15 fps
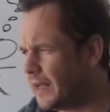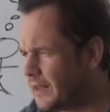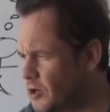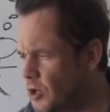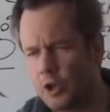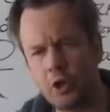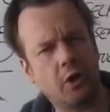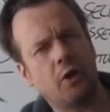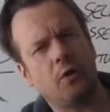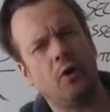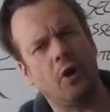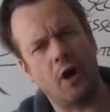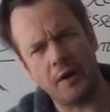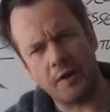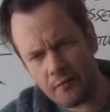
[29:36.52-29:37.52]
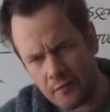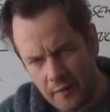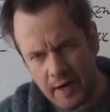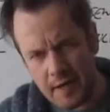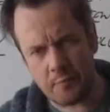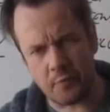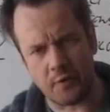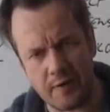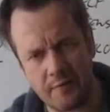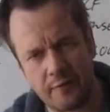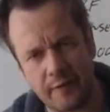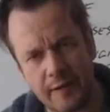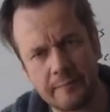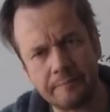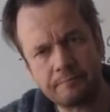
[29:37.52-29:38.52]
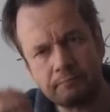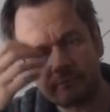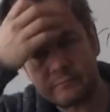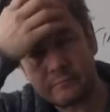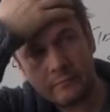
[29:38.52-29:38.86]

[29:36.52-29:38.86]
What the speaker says: And you look around and very briefly,